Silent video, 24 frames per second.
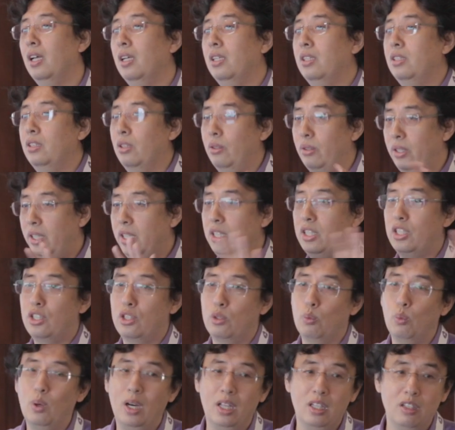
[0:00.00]
So each
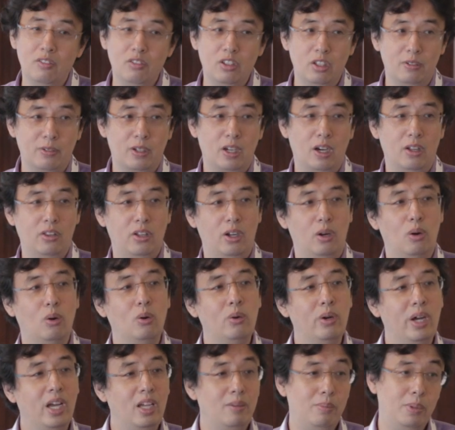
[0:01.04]
one of them got their own
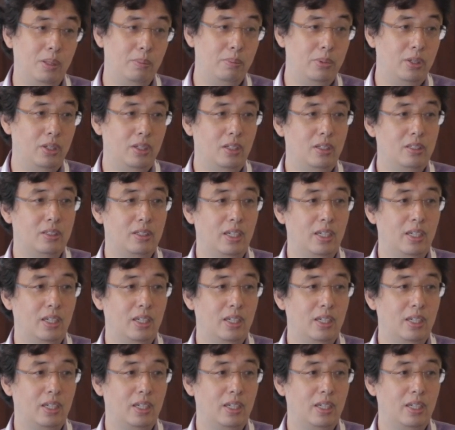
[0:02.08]
apps,